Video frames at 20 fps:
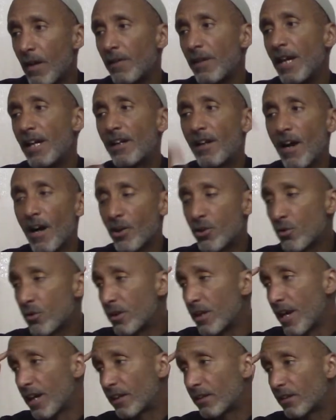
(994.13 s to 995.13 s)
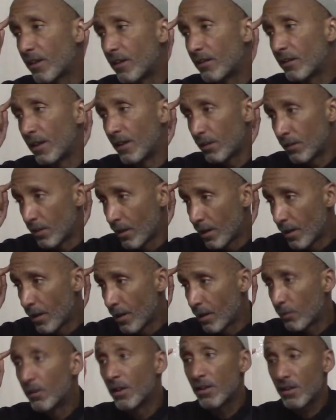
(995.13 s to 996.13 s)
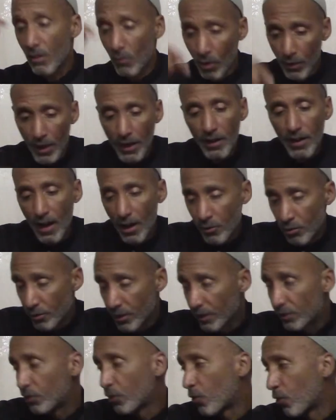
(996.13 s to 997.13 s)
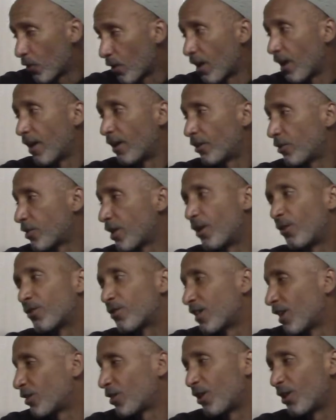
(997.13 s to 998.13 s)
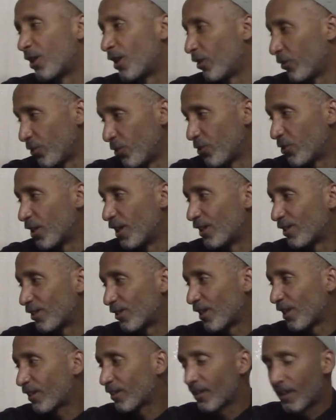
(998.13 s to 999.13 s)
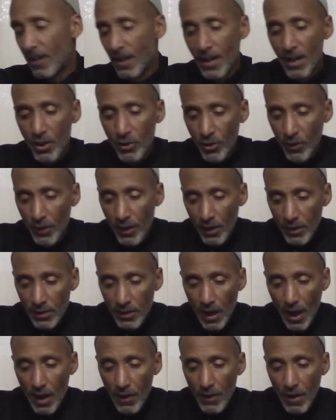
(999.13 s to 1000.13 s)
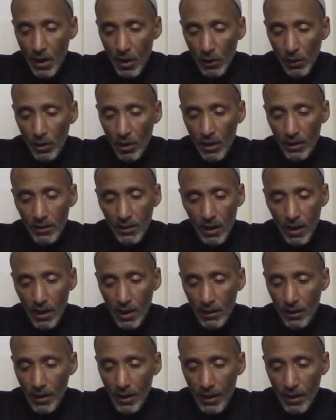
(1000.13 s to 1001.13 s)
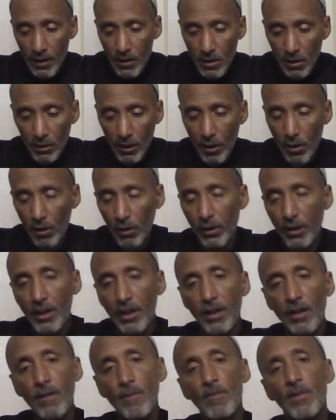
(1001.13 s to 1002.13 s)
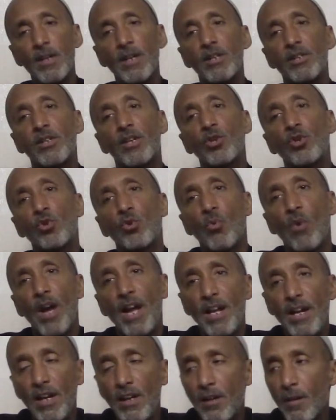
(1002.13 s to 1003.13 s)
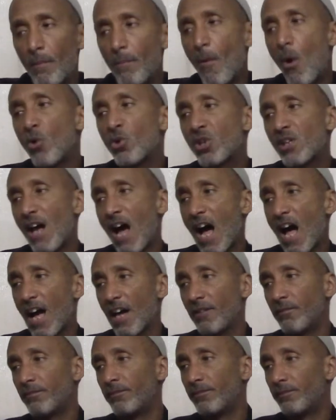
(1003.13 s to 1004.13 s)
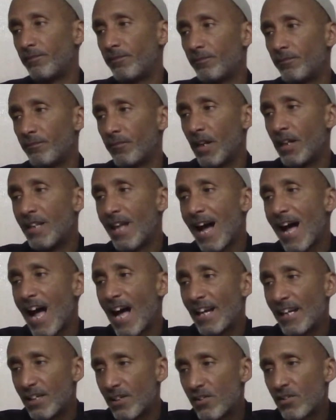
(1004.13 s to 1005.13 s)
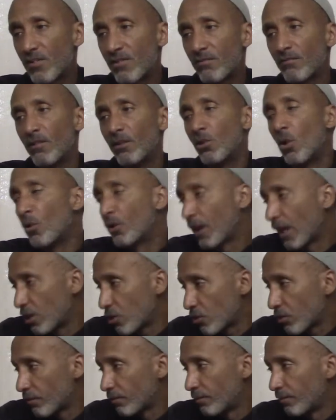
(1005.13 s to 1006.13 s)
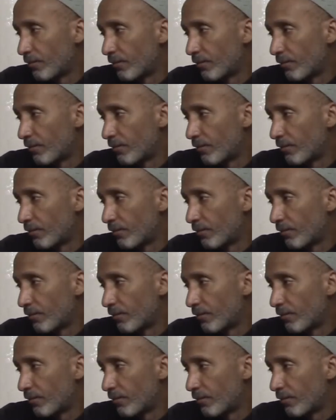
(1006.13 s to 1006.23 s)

They contradict contradict the Quran, because they'll tell you they don't use the intellect. So they'll say that Allah Ta'ala is literally situated most high, in the highest location.